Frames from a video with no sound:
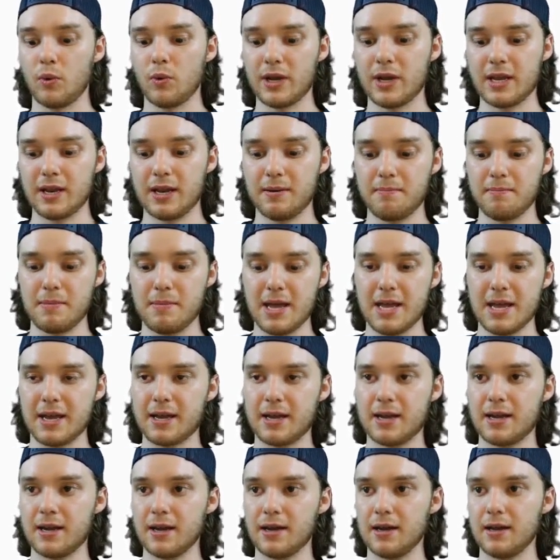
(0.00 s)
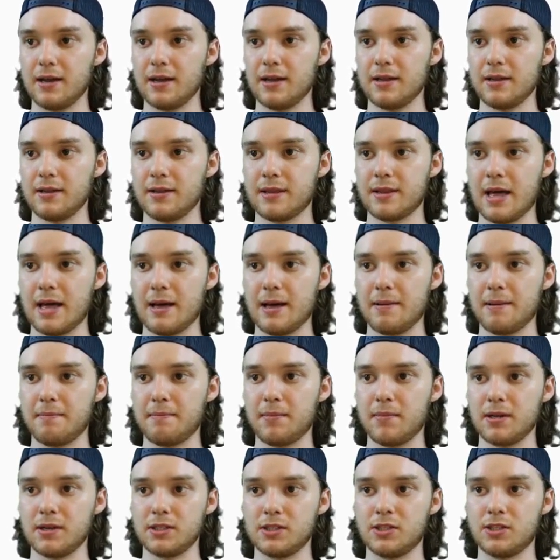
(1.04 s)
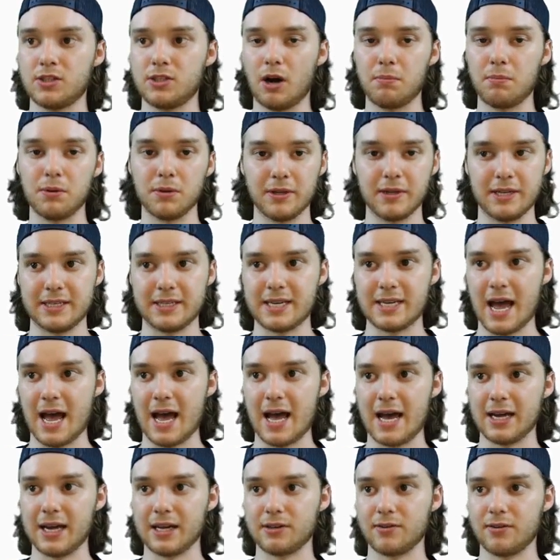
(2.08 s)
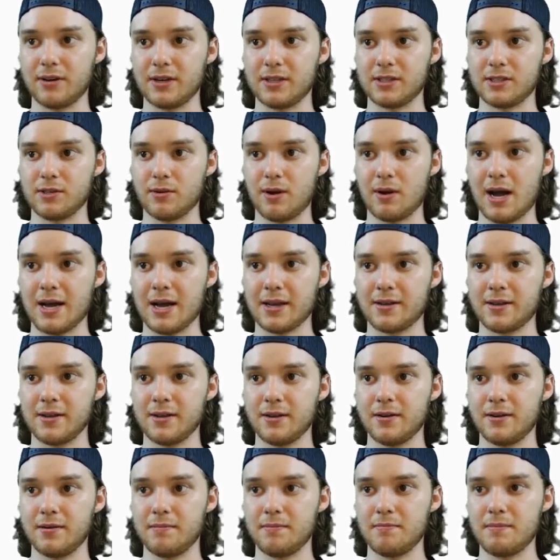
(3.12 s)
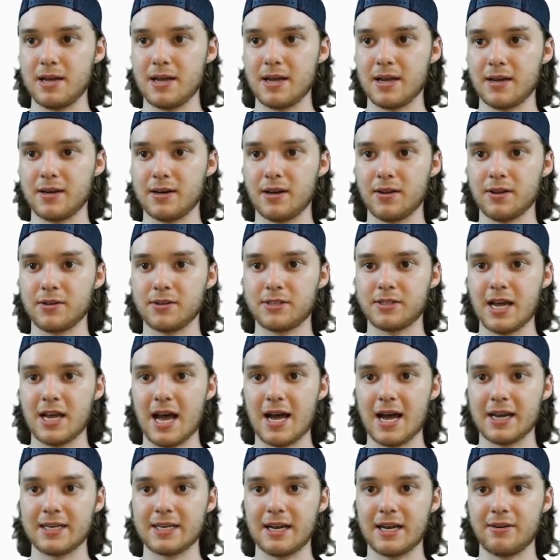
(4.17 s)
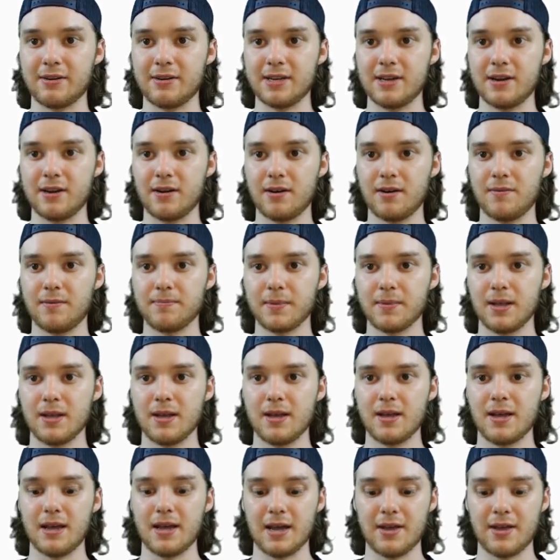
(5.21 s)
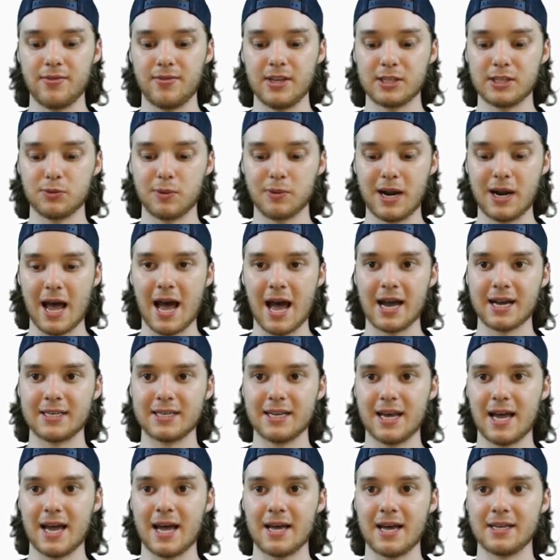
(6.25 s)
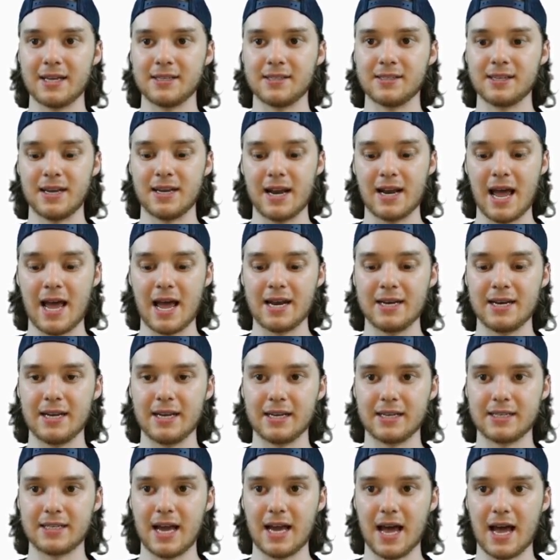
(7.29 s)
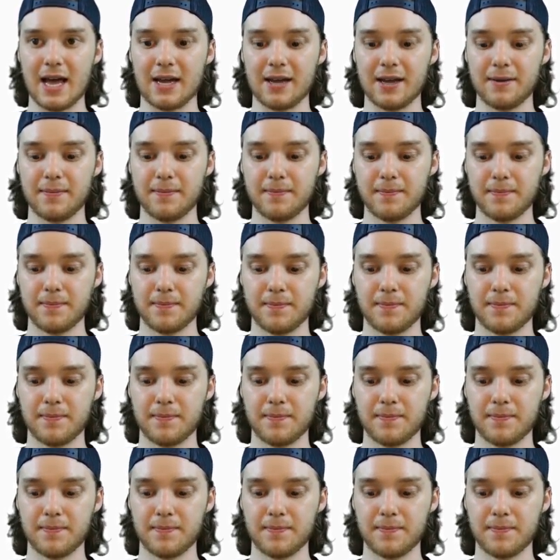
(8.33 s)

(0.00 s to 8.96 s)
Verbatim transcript: we can make them doubly tagged, right? So I could make another tag down here, and this would act as an ending tag.